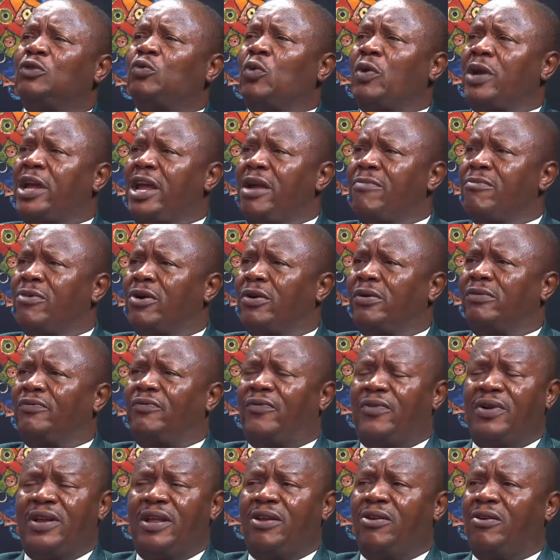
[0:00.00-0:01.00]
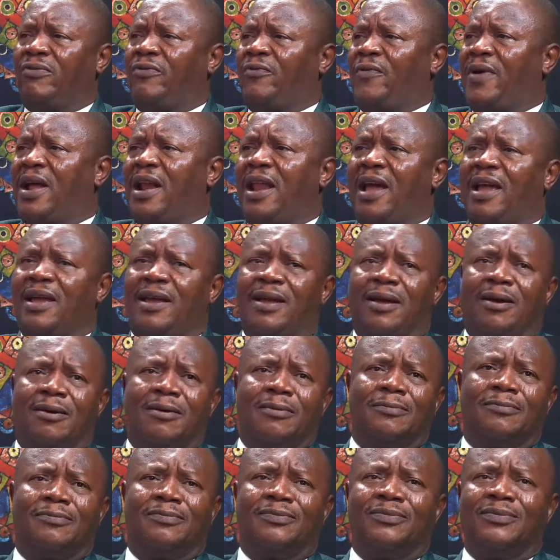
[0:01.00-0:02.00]
we came on, funny enough, we're like
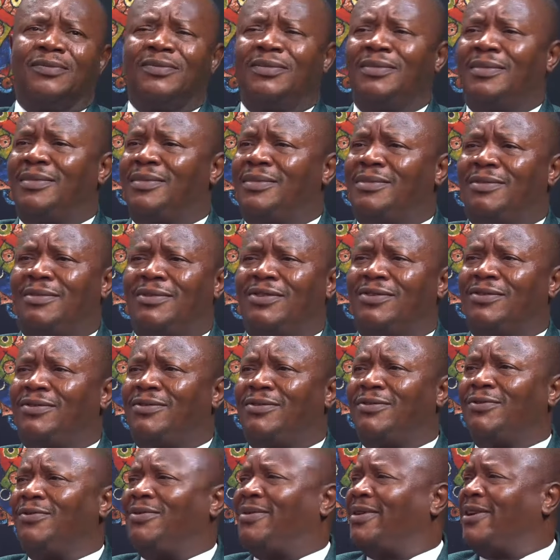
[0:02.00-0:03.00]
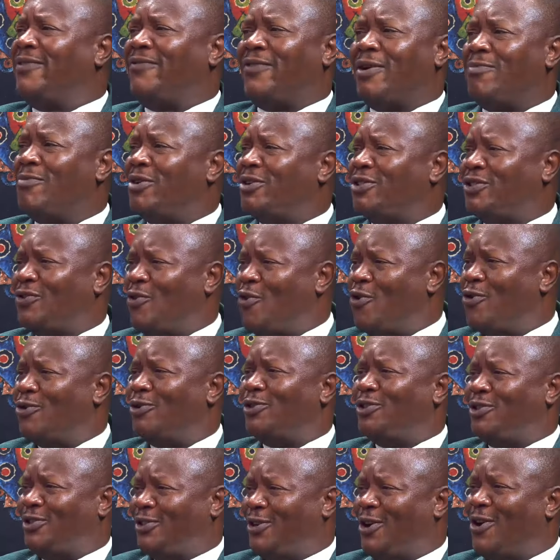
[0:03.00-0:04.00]
3-4 months
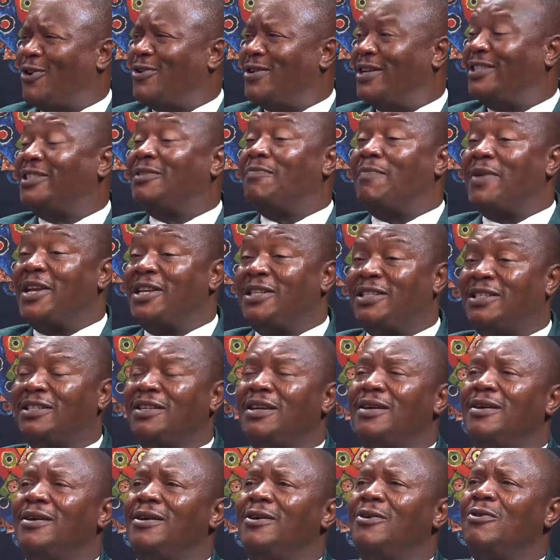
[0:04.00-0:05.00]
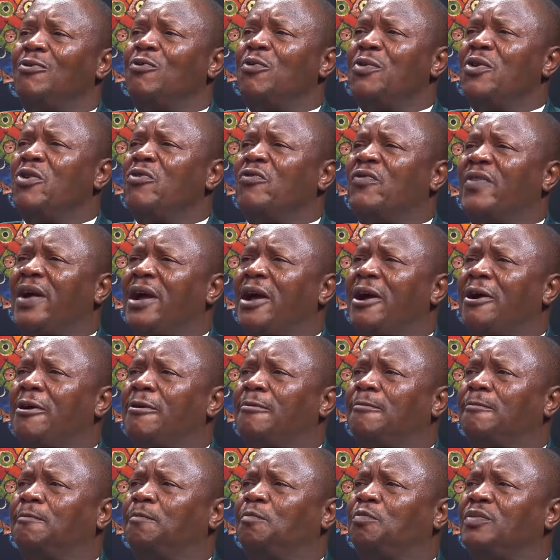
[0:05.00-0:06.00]
old on this beat. We've
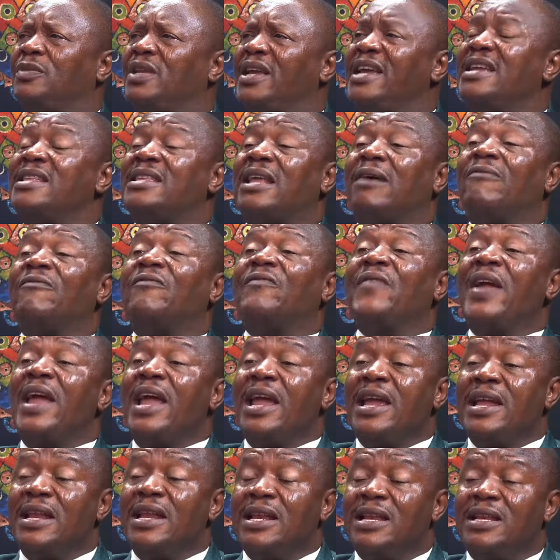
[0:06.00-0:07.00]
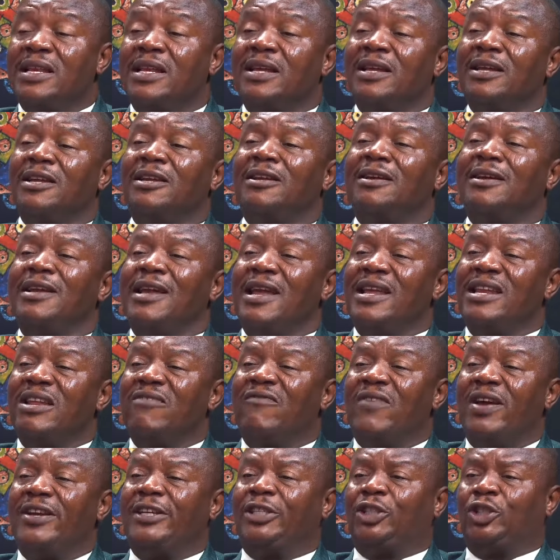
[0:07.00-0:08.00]
intervened in a
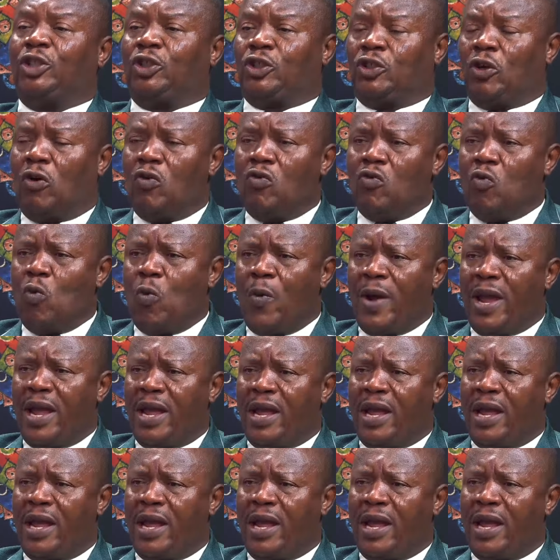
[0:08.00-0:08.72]
very strong way.